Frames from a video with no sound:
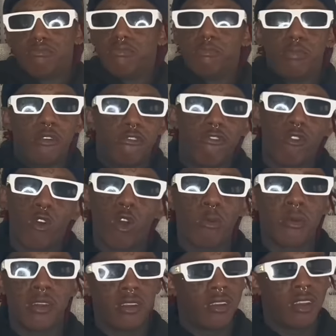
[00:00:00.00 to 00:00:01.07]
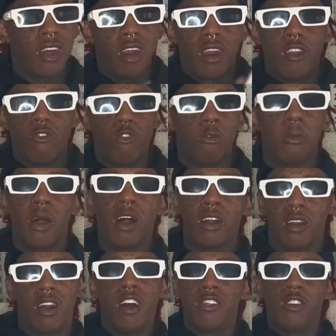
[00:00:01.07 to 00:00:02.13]
performing or
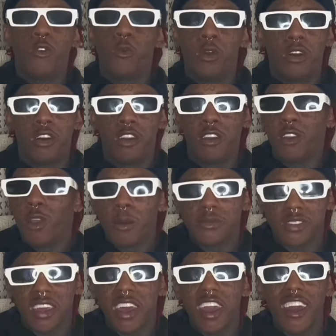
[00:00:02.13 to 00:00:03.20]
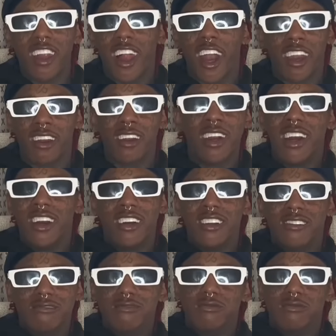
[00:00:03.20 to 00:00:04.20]
my underwear. You know what I'm saying? Like yeah,